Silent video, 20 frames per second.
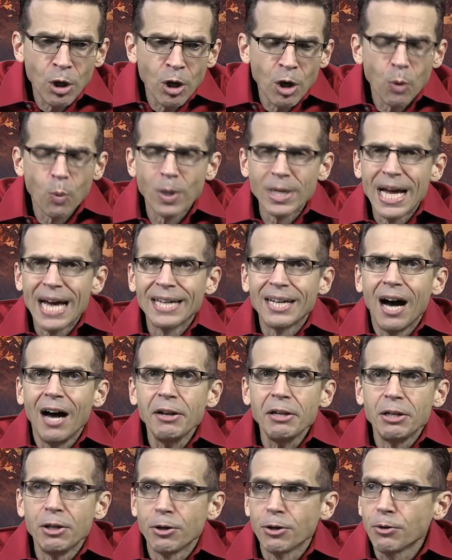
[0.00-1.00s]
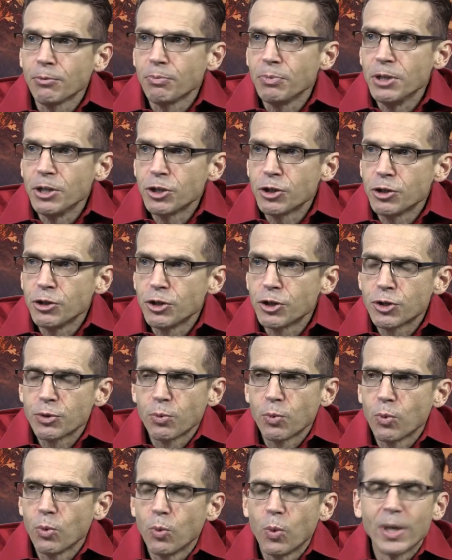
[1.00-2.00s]
when I got here, this is
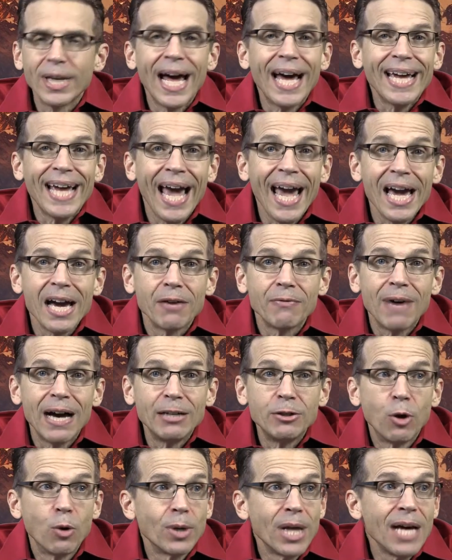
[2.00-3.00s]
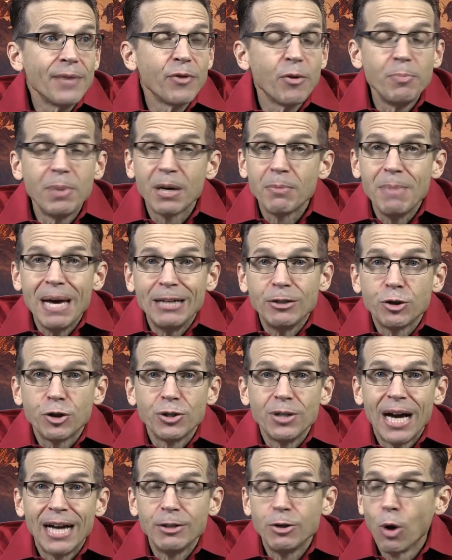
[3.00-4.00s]
what I have. I don't have a big mansion.
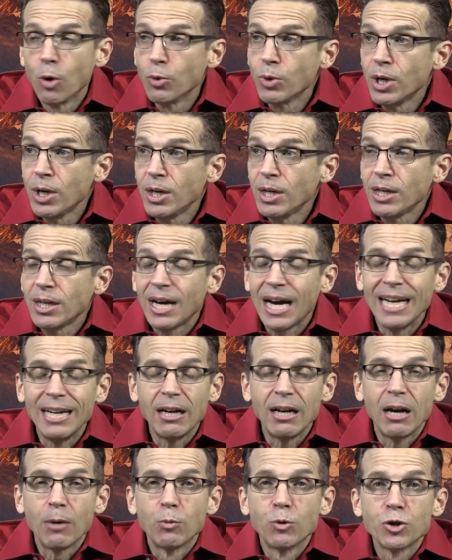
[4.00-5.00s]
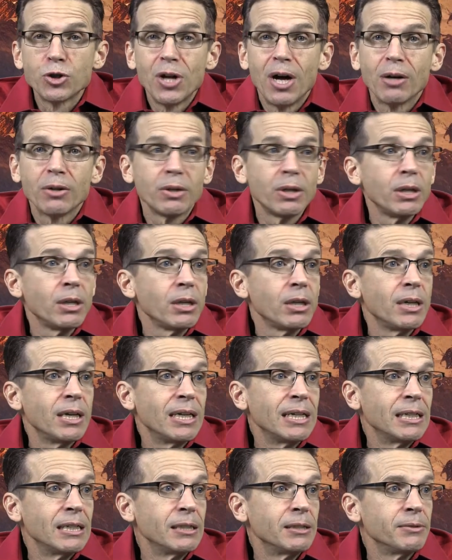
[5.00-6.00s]
I don't I, I was not
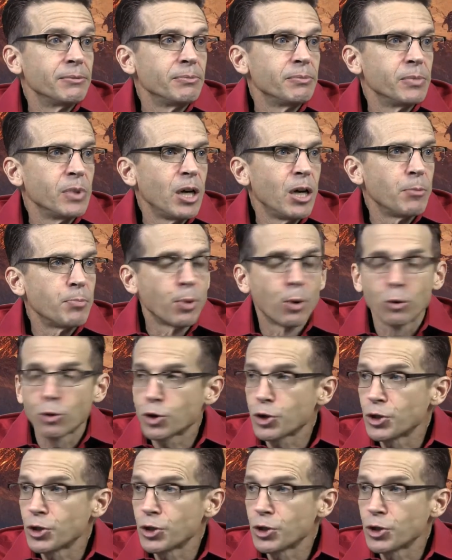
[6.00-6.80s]
uh, a person